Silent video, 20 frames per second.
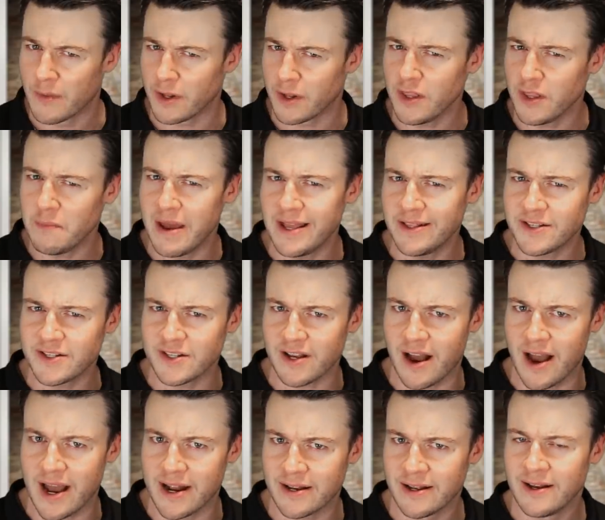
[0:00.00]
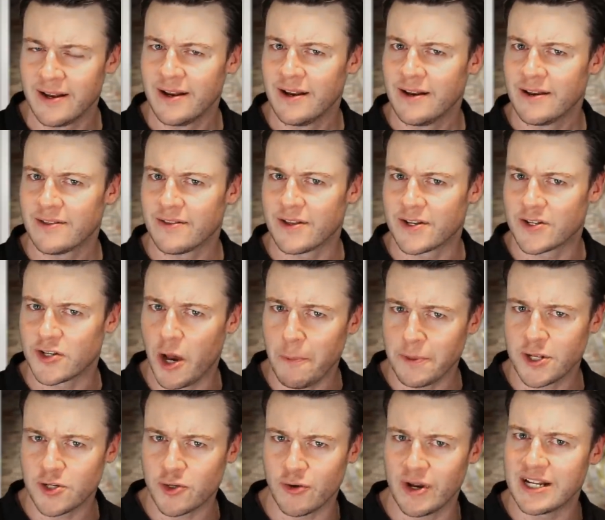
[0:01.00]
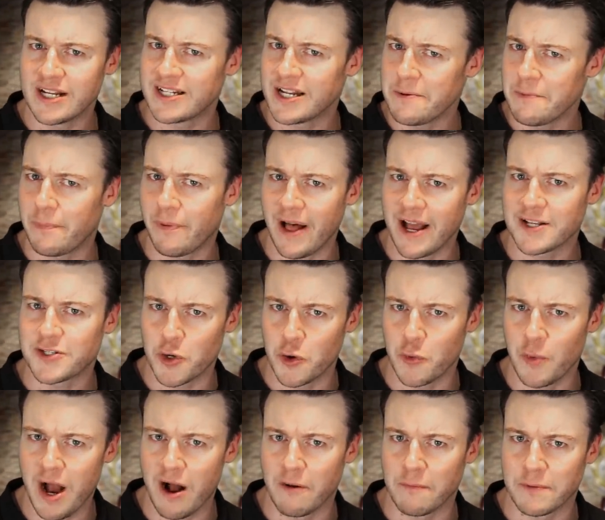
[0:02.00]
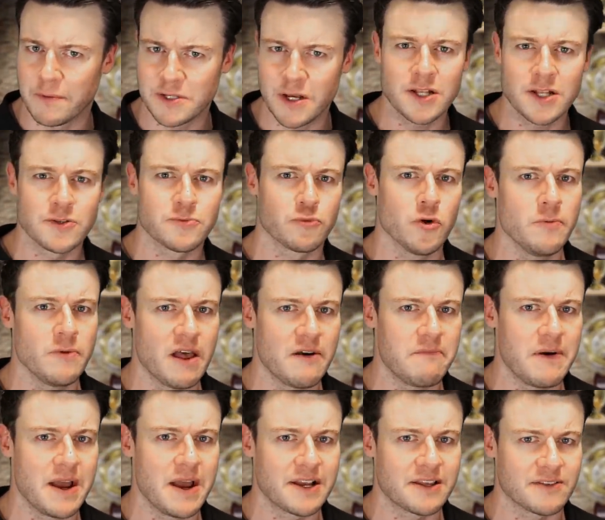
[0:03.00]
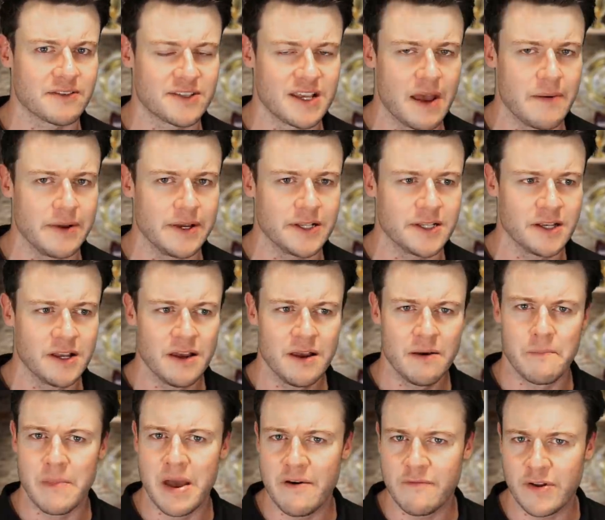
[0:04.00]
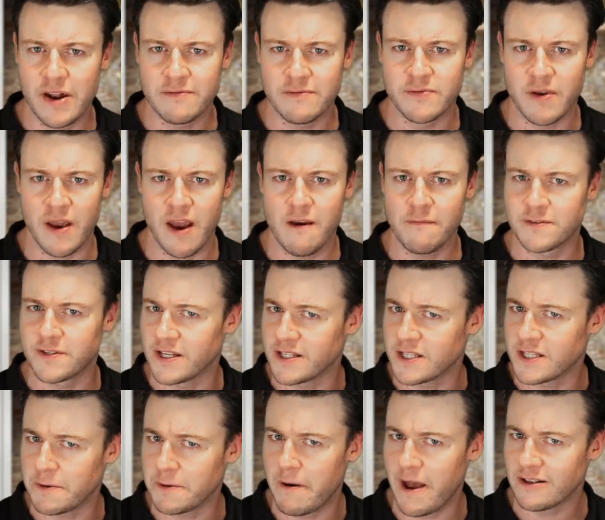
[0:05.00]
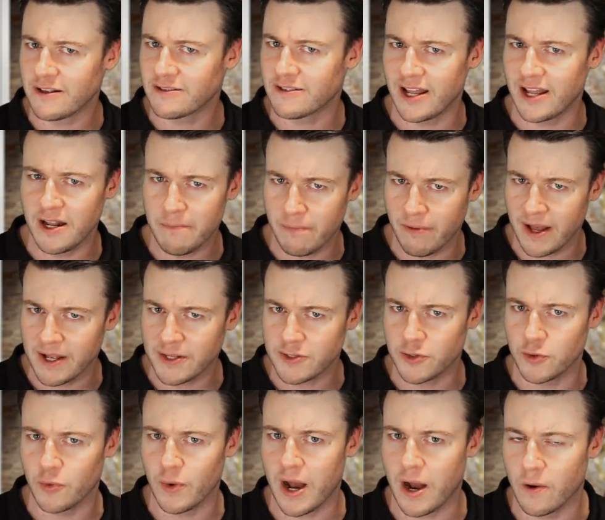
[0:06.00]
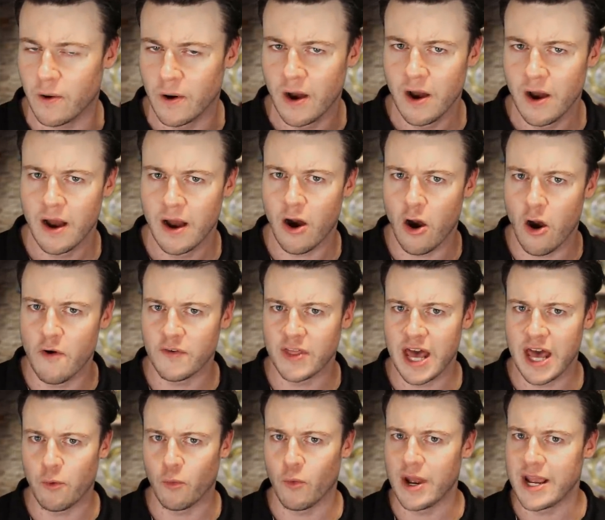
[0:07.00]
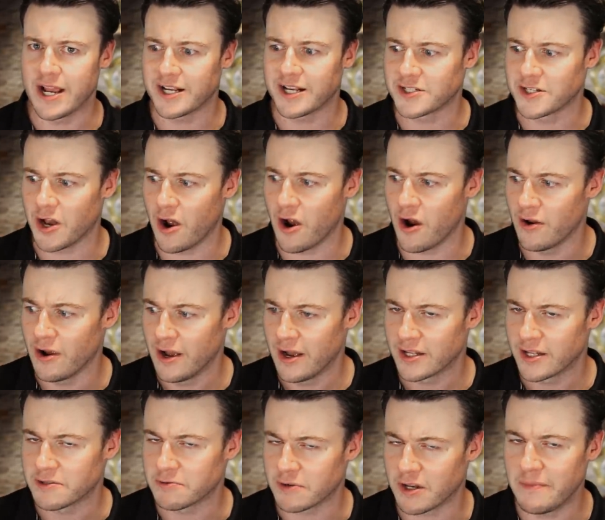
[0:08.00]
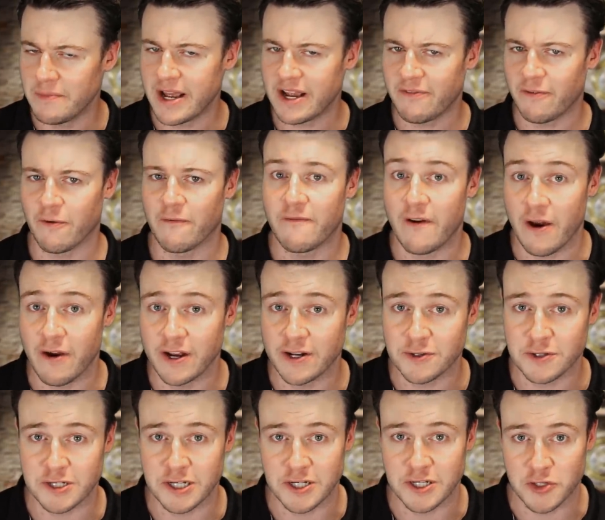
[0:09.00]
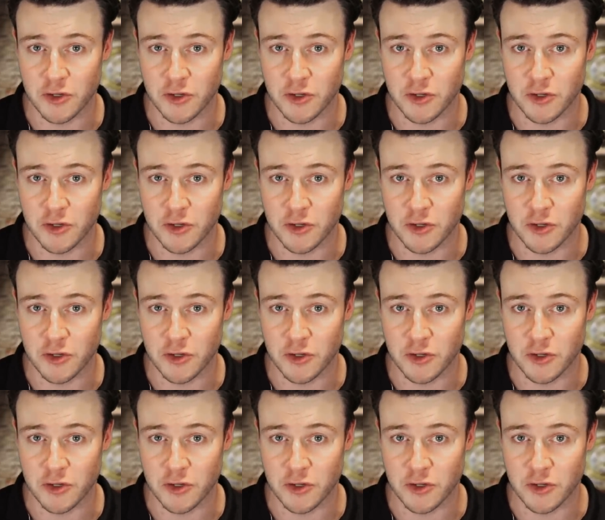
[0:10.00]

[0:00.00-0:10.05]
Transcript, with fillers: And on the men's side, the top of the tree didn't play too well. Besides Rublev making the semis, Medvedev, Zverev, Pass, they didn't play too well over that week. So it's going to make for a very interesting